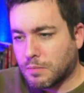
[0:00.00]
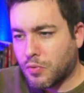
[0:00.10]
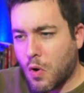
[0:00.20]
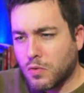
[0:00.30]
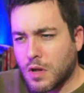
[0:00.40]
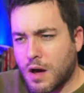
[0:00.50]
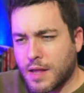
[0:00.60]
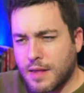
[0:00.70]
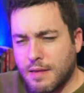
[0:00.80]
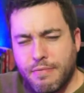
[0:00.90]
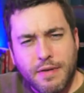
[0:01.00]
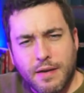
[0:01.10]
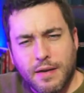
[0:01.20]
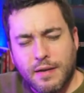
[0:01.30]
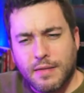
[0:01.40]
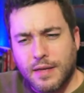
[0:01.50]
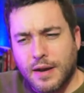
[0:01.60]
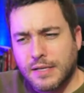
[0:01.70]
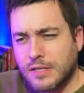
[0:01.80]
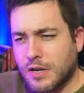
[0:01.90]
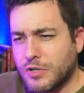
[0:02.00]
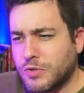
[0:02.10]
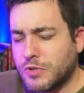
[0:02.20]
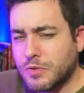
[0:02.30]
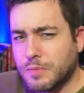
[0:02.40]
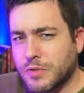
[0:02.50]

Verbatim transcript: prologue thing that I saw on YouTube.